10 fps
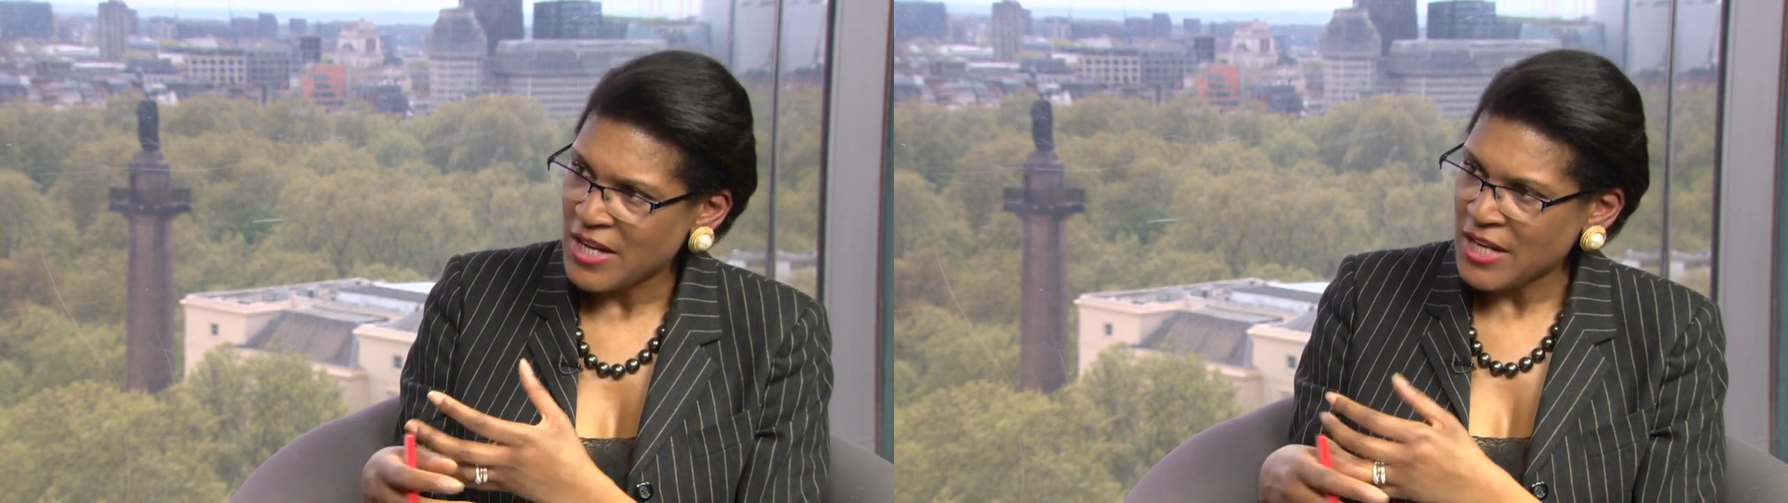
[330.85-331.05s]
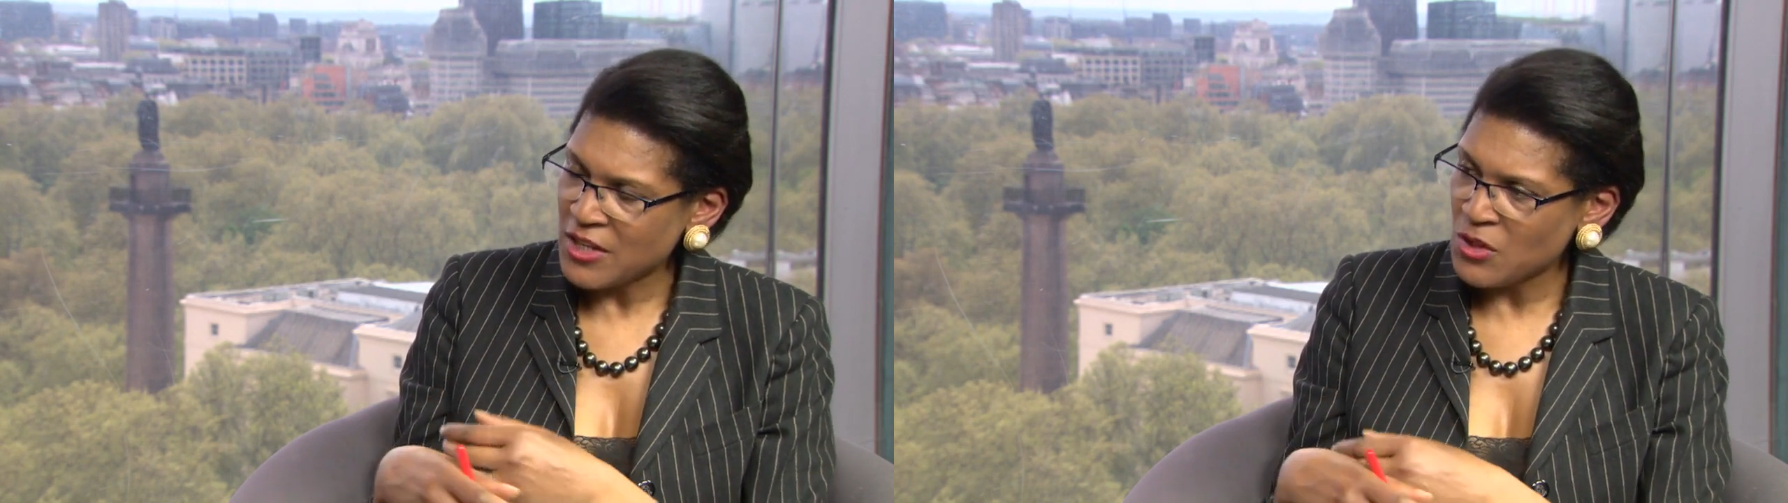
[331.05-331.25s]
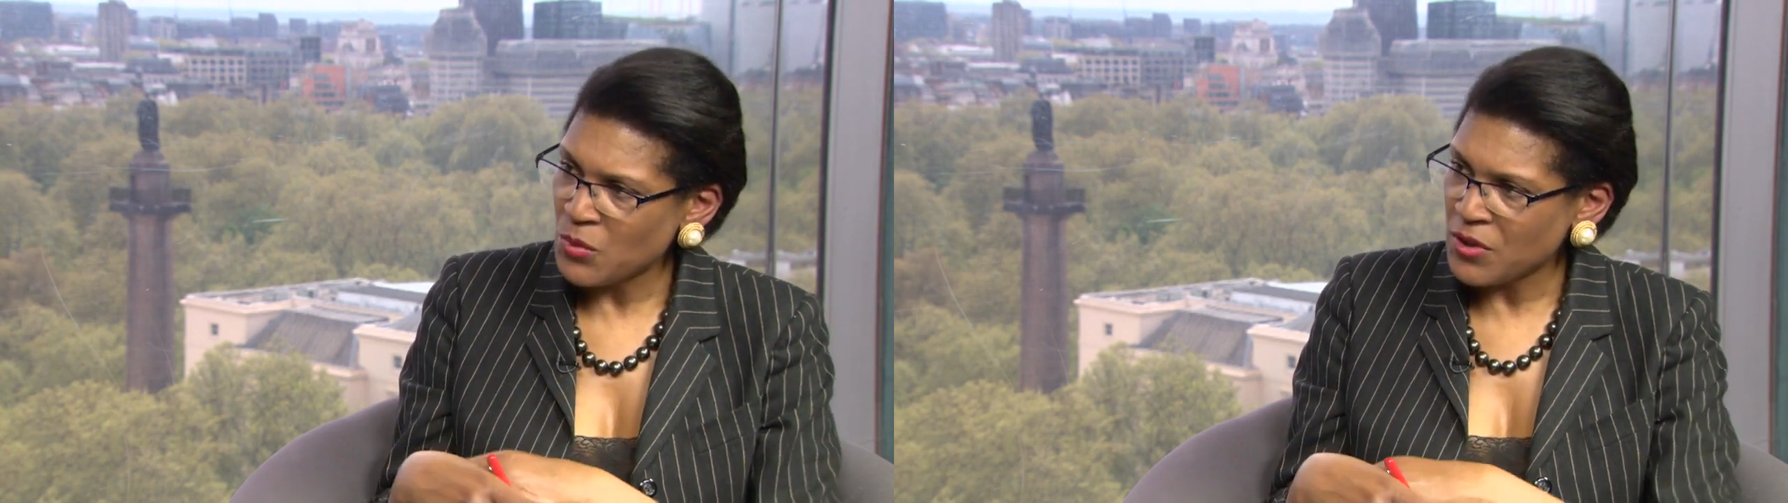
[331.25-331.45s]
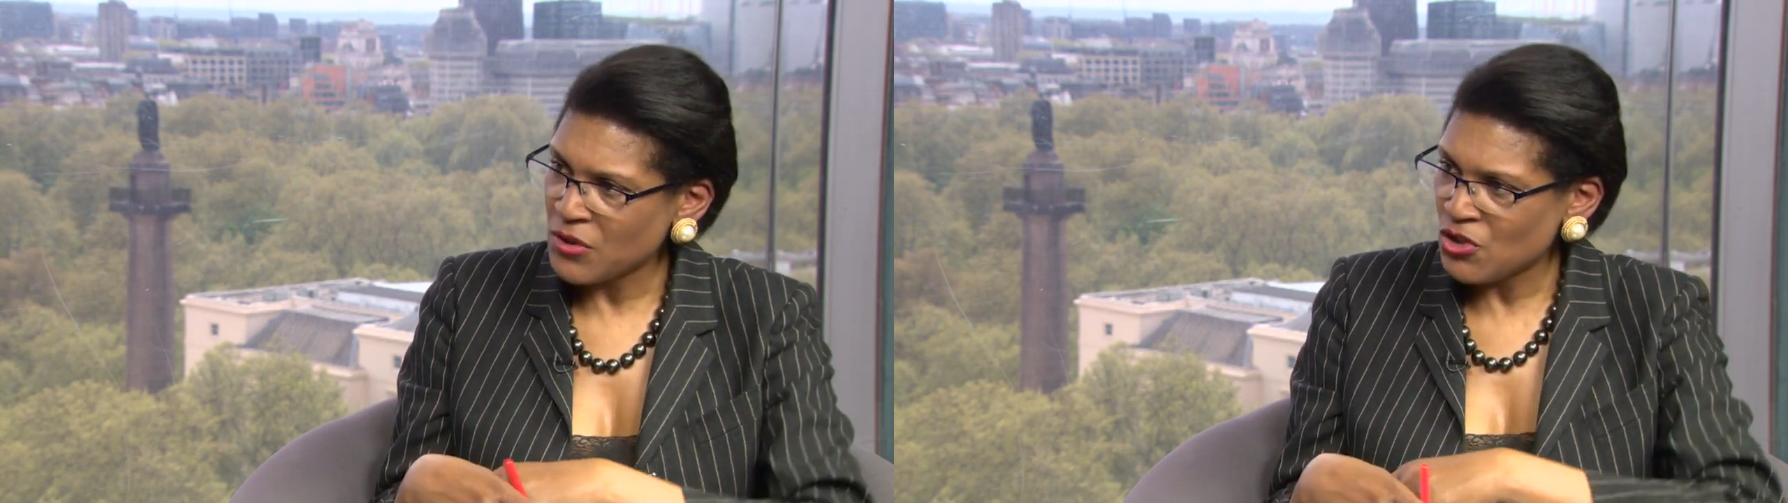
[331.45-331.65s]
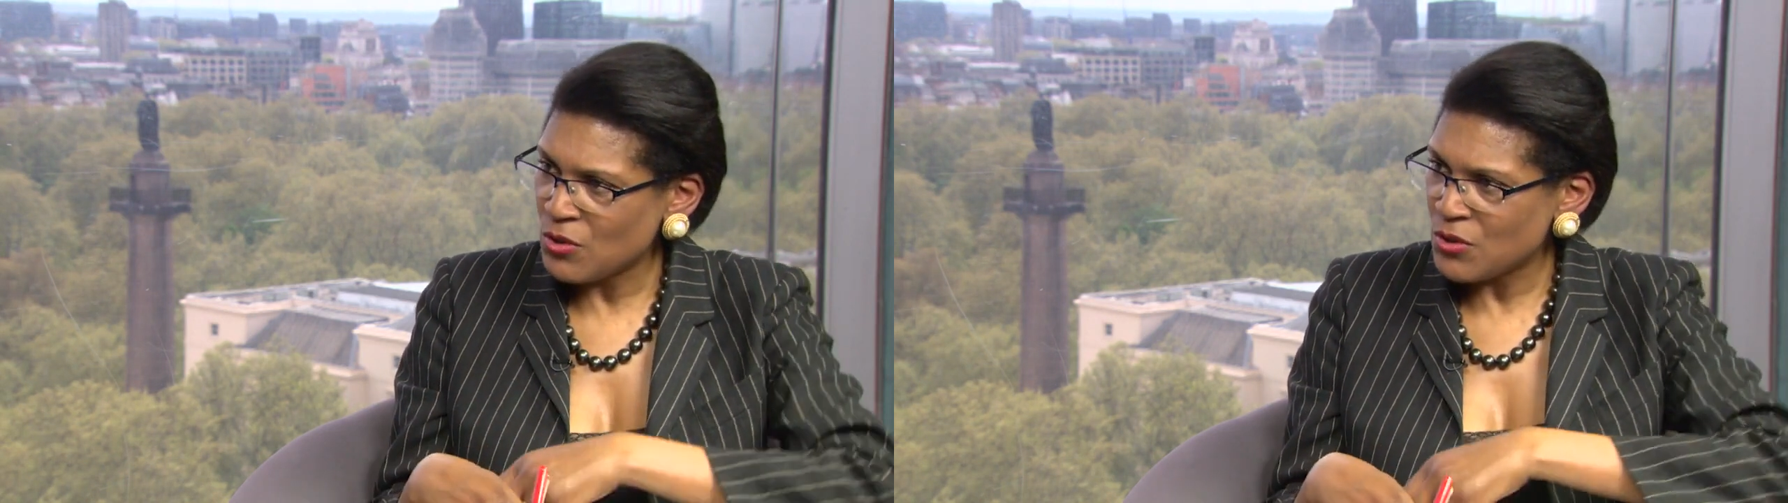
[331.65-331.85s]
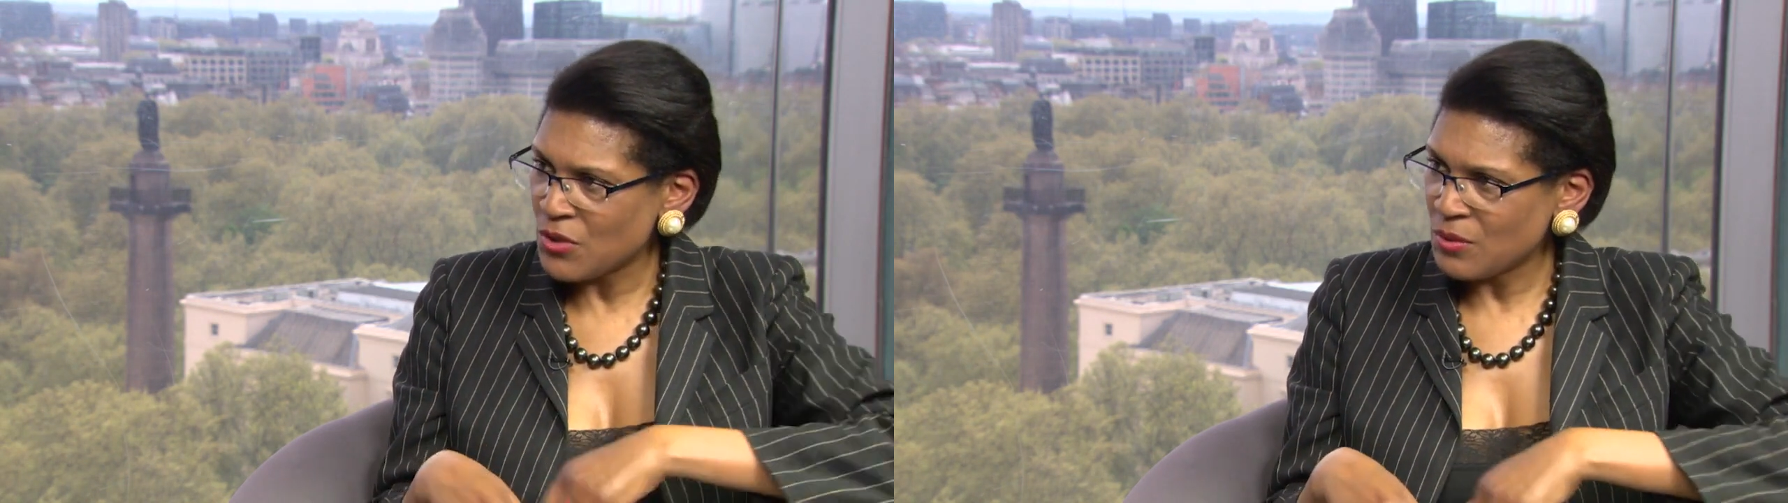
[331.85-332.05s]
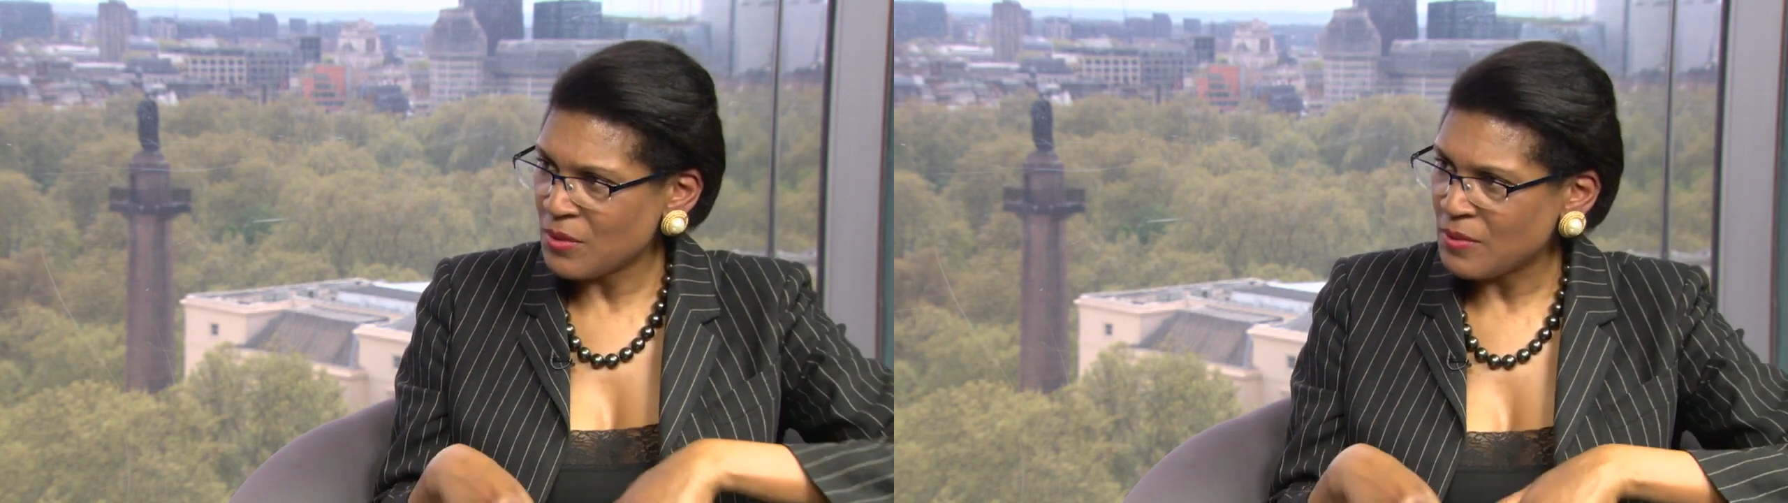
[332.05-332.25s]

in the work that you do?